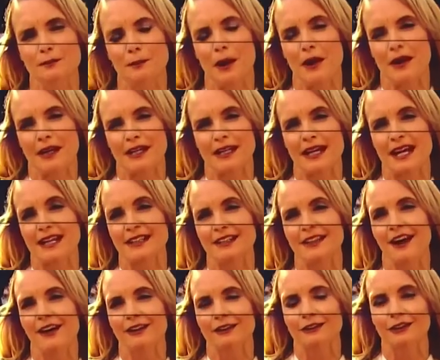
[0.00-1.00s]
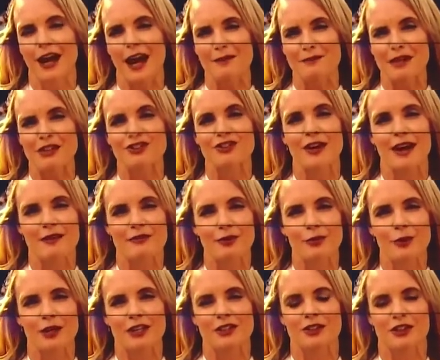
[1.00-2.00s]
park in an $80 lot, make sure everyone
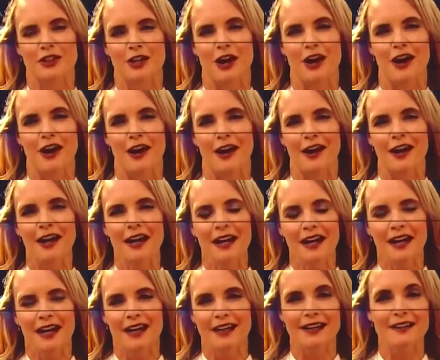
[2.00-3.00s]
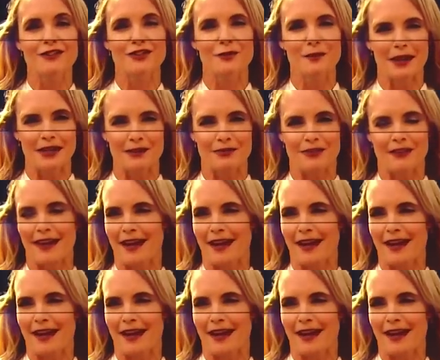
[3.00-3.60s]
in your car uh, gives you money for that.